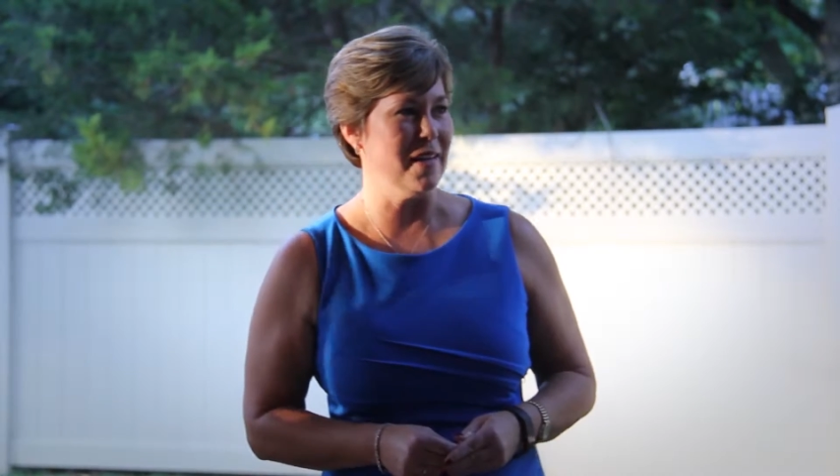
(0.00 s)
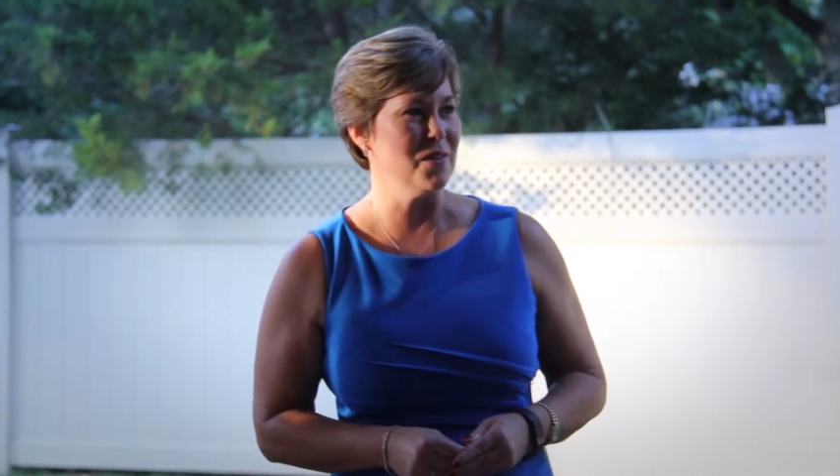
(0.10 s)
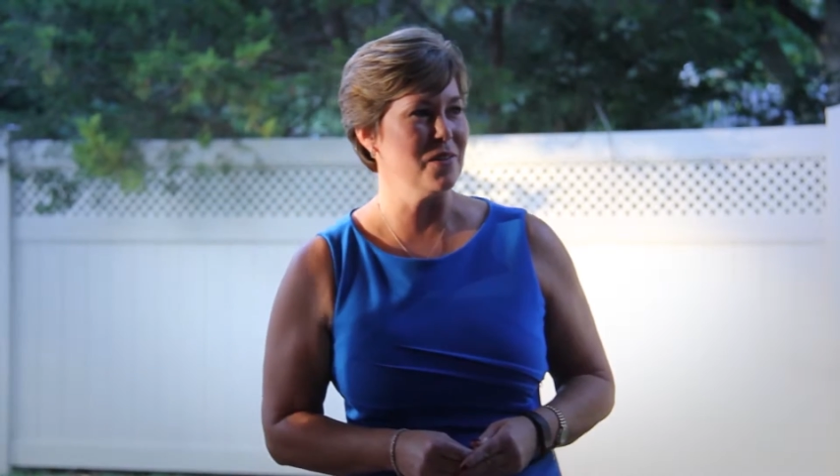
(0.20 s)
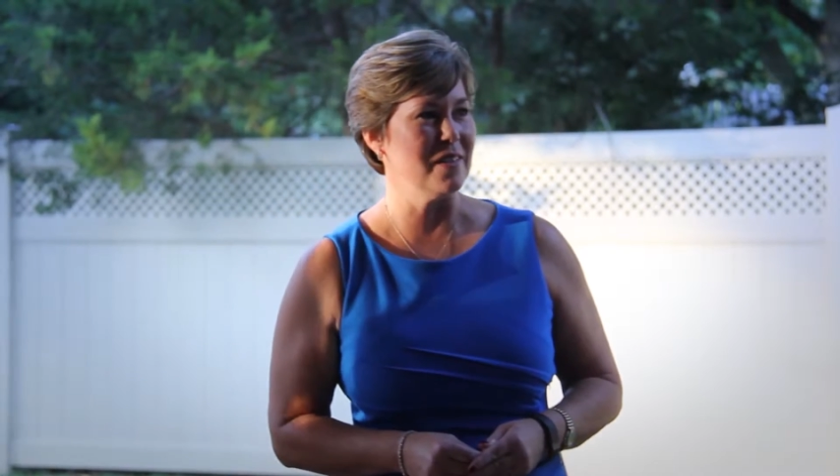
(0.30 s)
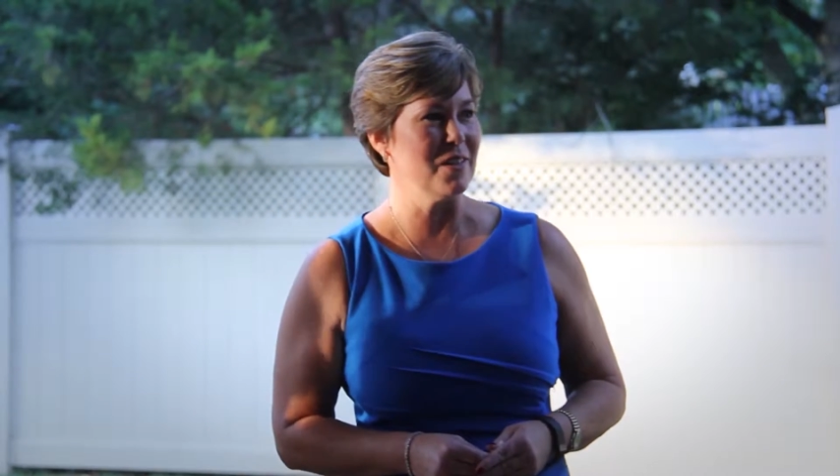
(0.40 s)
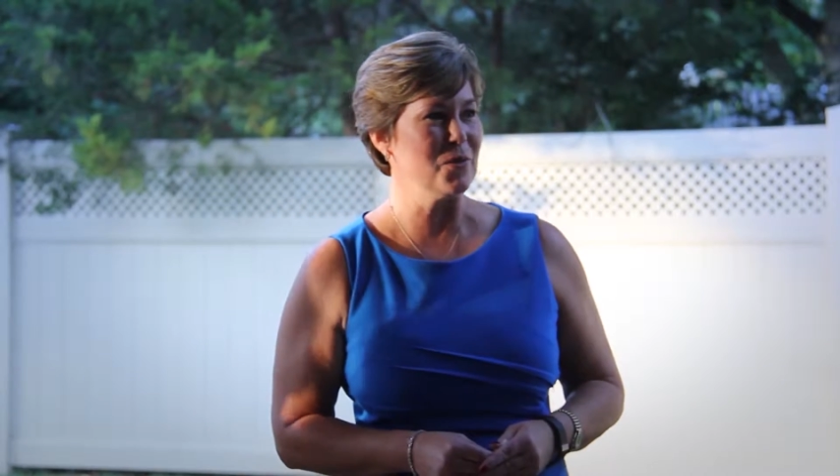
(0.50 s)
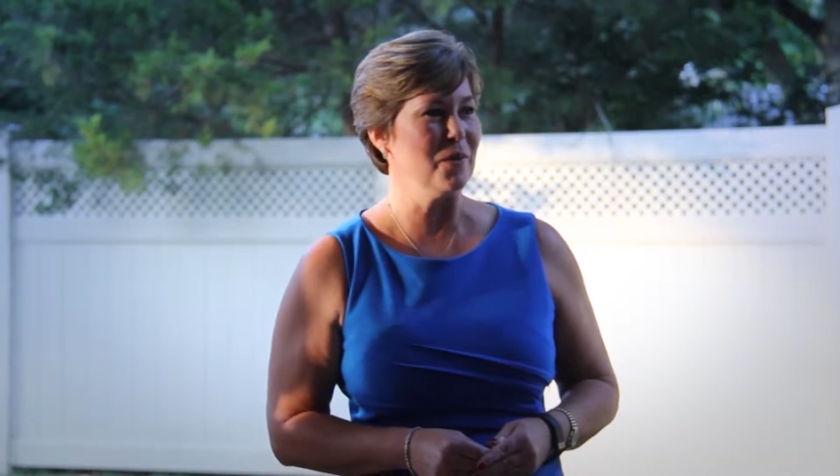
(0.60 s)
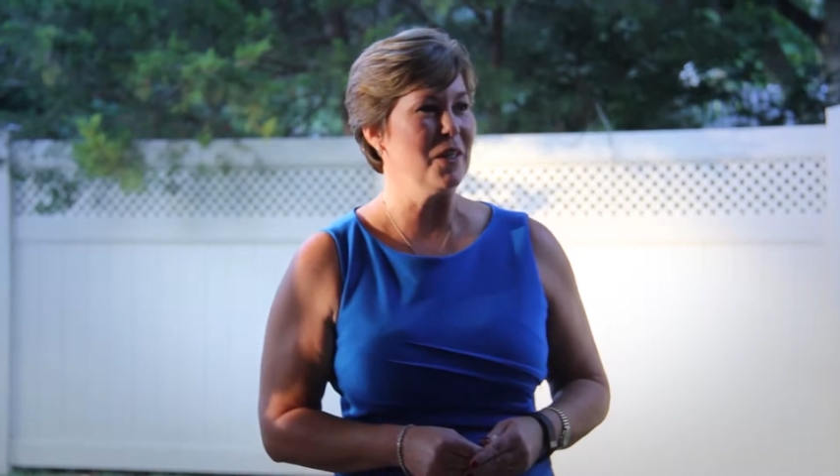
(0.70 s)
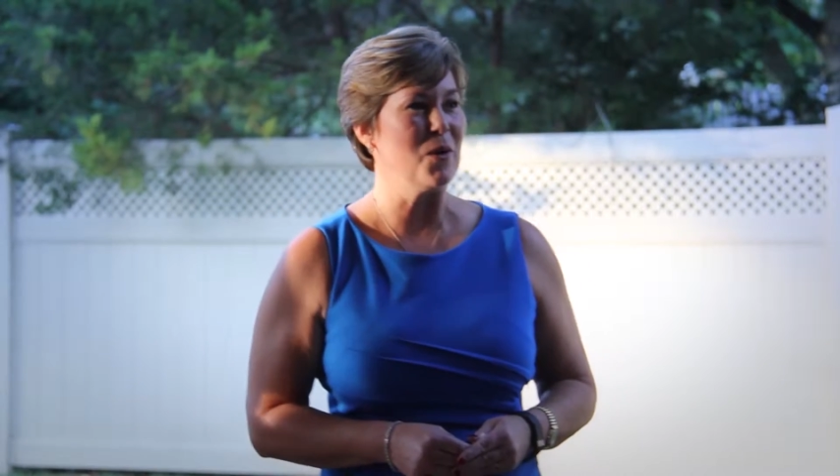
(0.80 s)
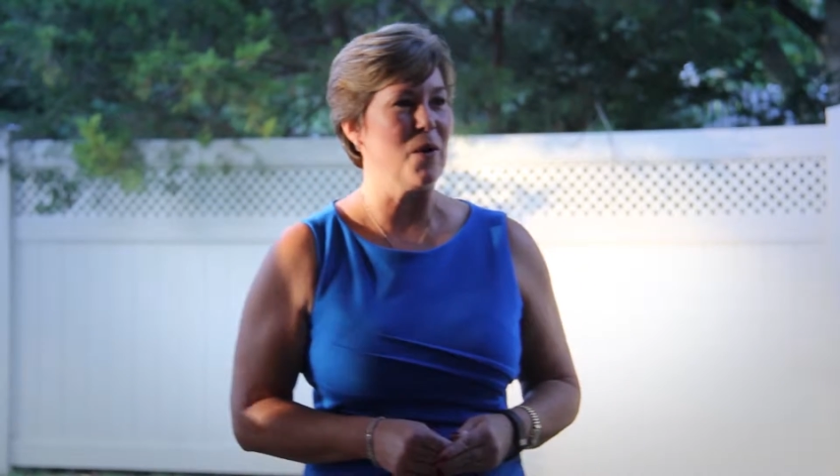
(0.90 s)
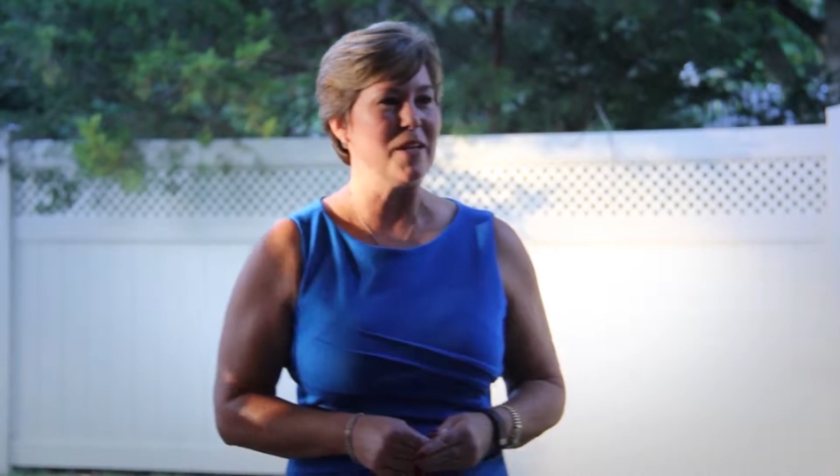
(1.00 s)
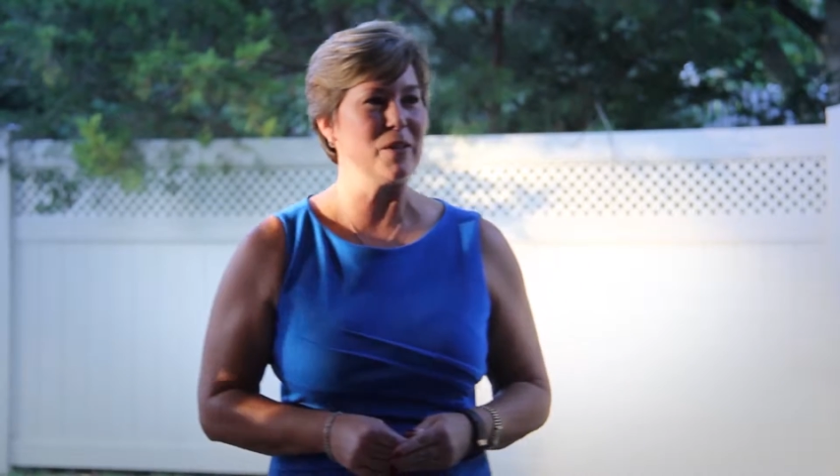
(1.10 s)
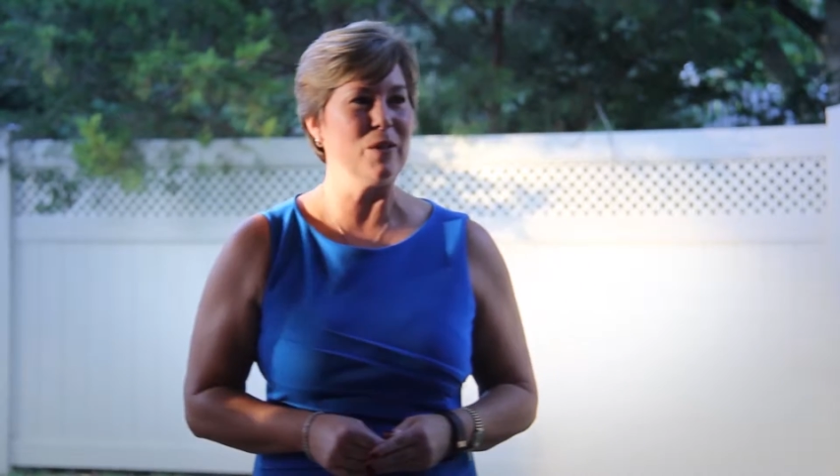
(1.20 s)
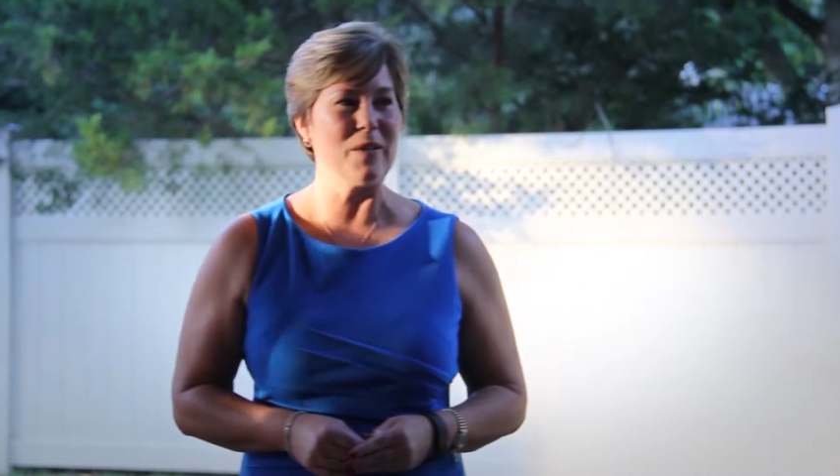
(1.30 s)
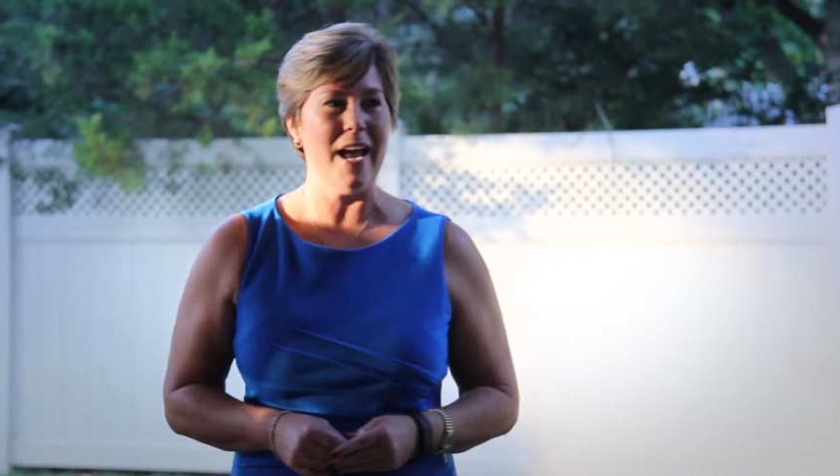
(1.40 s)
It's really great
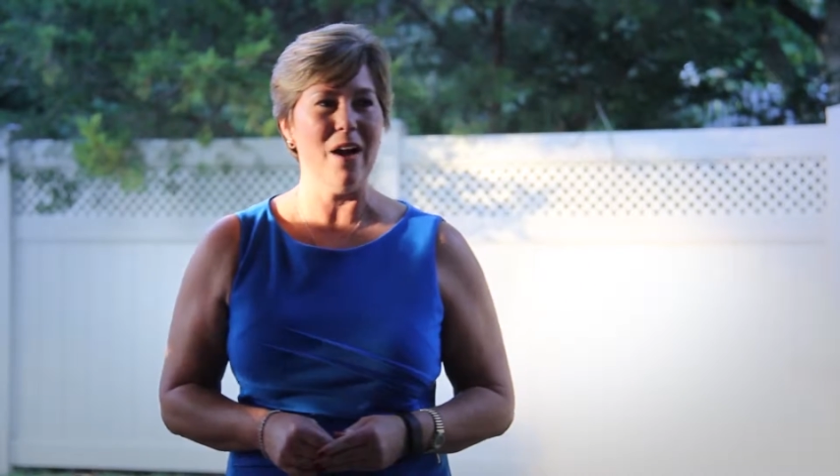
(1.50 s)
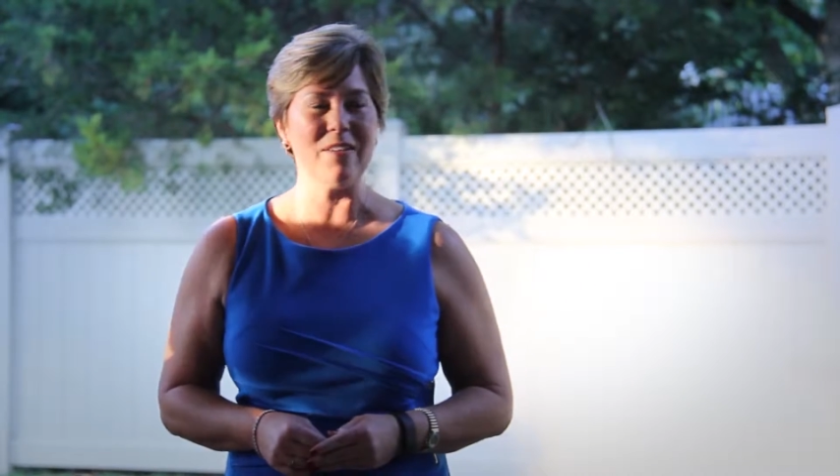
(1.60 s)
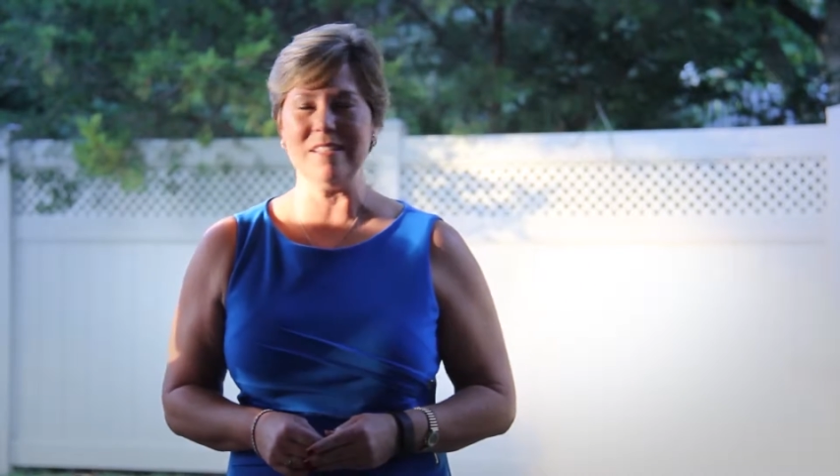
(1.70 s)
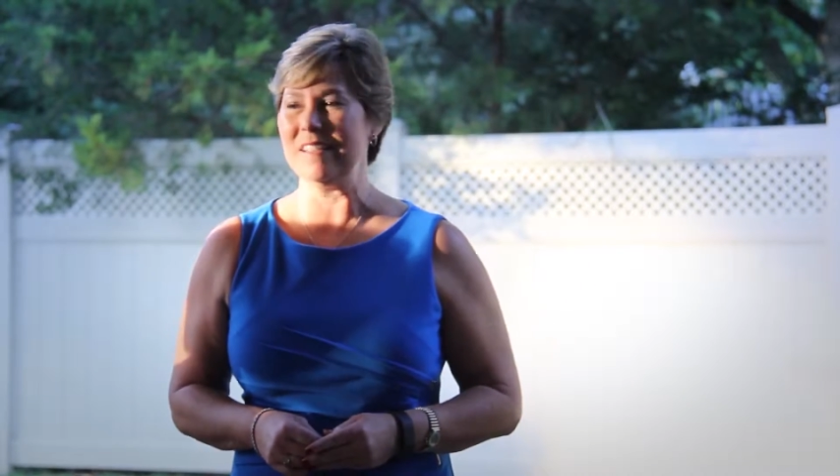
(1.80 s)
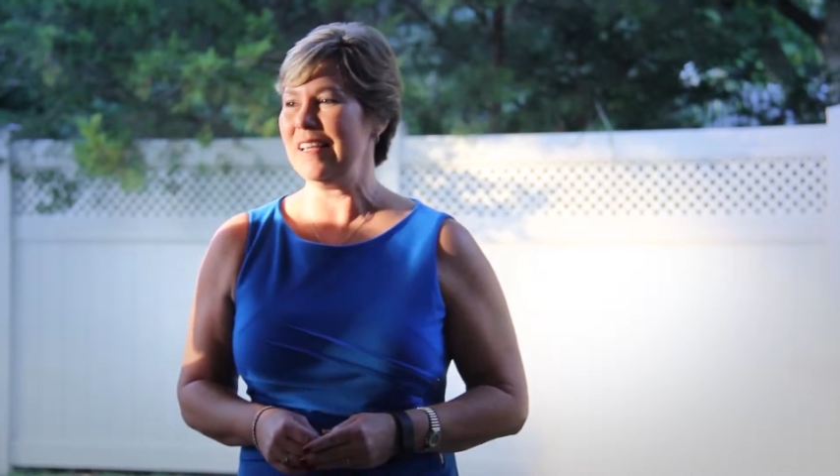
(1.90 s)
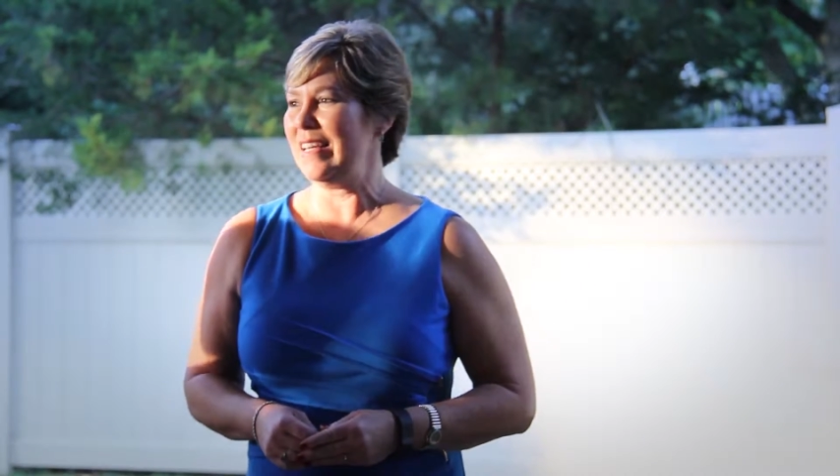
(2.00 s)
to look out and